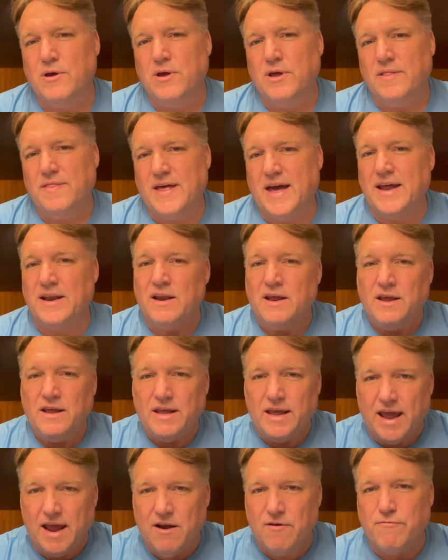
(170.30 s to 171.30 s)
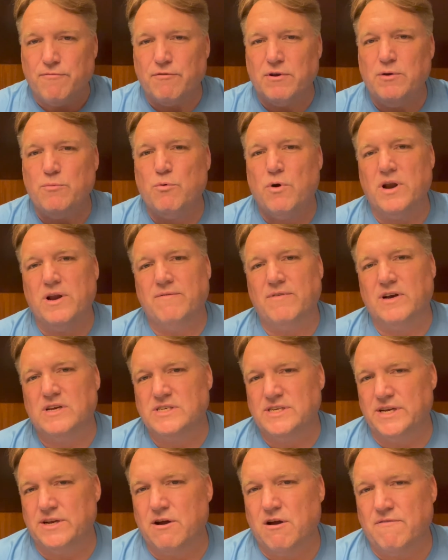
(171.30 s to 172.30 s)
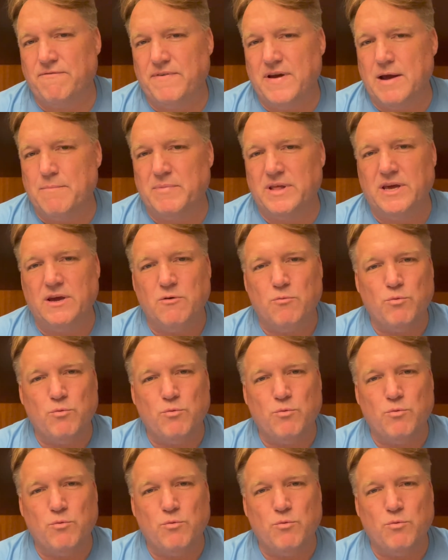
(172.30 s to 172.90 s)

that every one of us in our family,